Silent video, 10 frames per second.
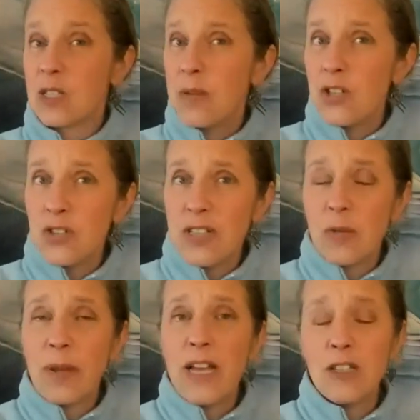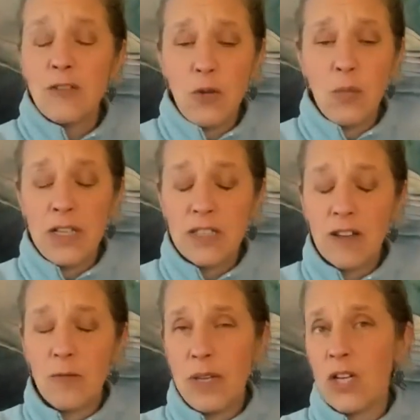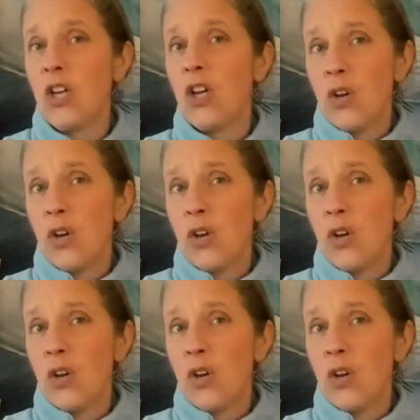especially the past few months, have been